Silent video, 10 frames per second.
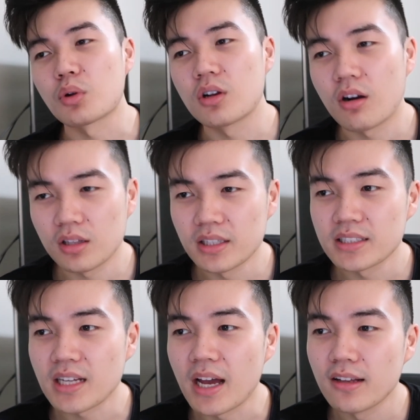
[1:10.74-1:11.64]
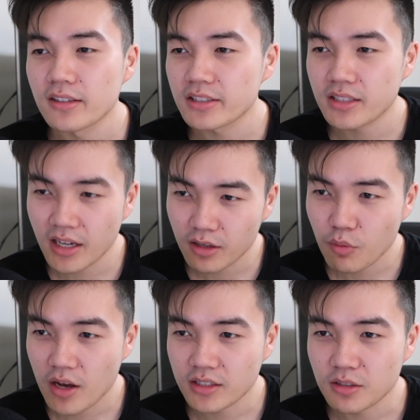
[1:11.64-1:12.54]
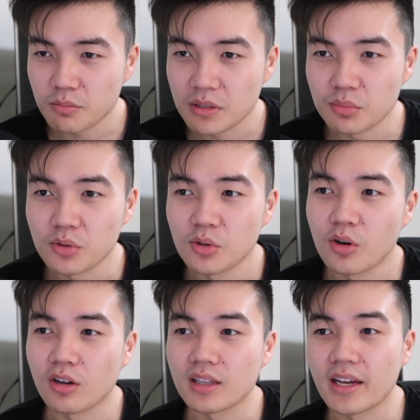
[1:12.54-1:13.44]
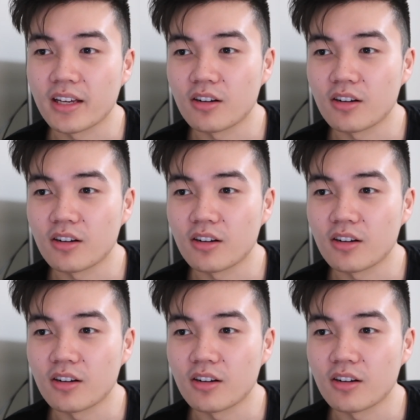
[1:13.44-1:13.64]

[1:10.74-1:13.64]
regardless, I understand why some people are like,